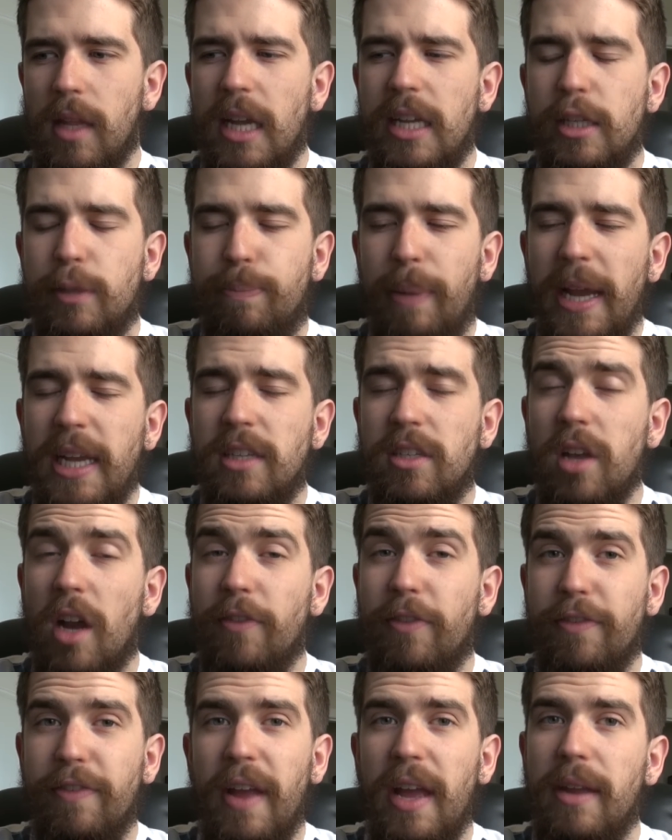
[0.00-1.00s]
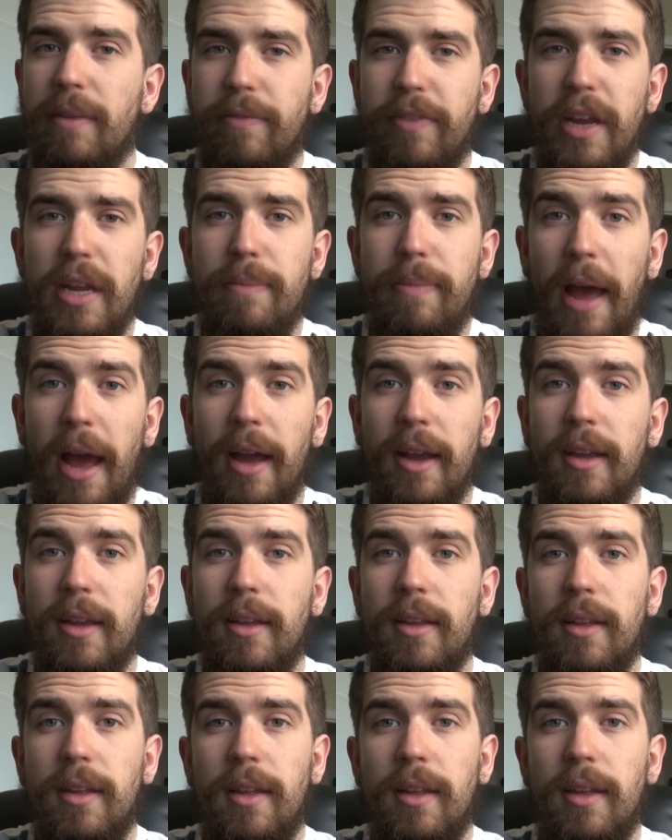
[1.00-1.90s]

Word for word: Is based off of fan feedback.